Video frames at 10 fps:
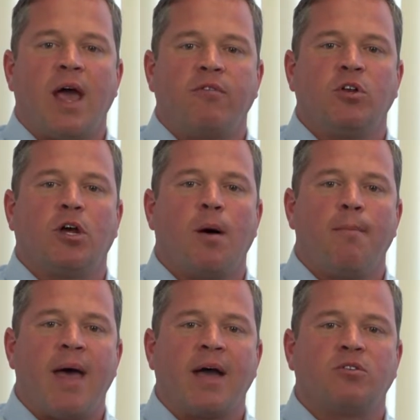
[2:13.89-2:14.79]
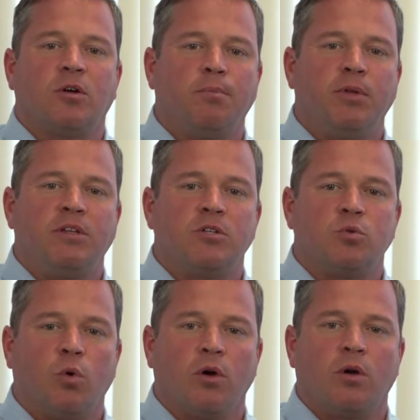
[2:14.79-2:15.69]
having to come back to complete
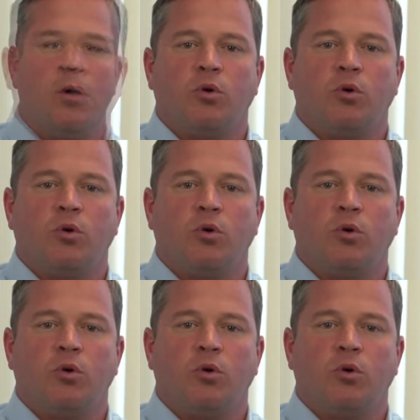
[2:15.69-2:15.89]
this work,